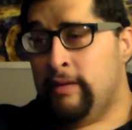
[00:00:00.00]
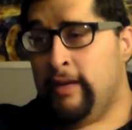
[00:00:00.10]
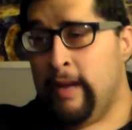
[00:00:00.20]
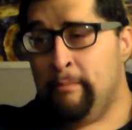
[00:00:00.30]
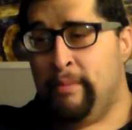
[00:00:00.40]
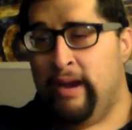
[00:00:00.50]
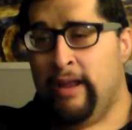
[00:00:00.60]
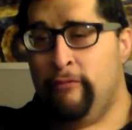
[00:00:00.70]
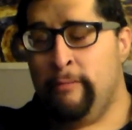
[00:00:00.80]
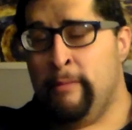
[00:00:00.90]
You can
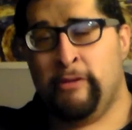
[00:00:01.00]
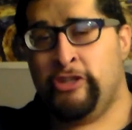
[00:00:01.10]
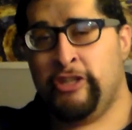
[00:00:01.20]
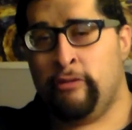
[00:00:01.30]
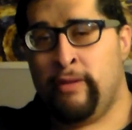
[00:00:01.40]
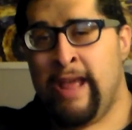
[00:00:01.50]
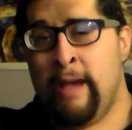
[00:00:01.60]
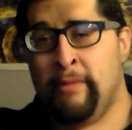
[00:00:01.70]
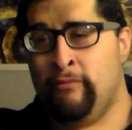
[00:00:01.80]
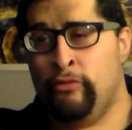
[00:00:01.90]
barely remember shit what
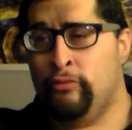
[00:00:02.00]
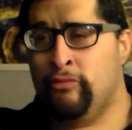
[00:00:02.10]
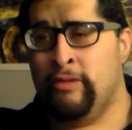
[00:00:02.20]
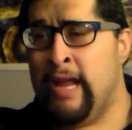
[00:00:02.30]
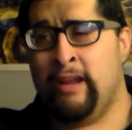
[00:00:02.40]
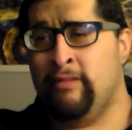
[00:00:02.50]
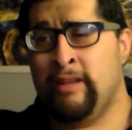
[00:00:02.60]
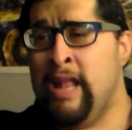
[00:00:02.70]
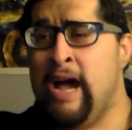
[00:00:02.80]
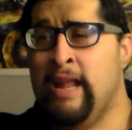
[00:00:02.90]
happened. Like,
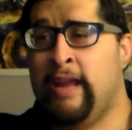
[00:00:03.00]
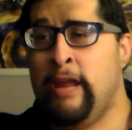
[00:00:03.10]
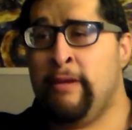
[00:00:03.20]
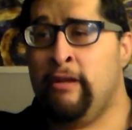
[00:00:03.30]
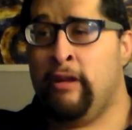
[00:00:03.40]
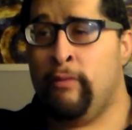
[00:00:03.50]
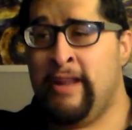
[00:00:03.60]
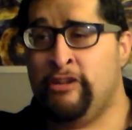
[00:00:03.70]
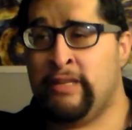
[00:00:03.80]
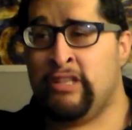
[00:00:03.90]
Lana came out in a
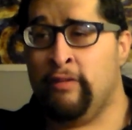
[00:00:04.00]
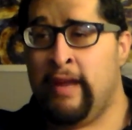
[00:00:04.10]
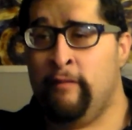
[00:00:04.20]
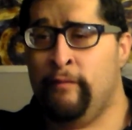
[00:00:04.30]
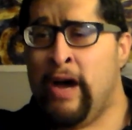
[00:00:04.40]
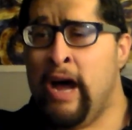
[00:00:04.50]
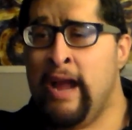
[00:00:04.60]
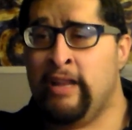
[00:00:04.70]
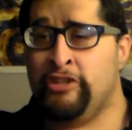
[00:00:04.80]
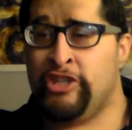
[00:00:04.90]
wedding dress looking
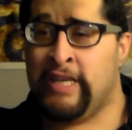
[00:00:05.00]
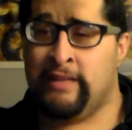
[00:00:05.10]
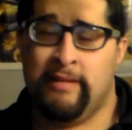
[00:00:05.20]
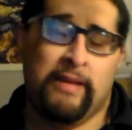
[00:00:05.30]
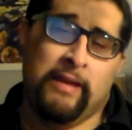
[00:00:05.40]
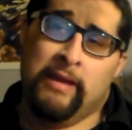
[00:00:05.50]
fine and shit.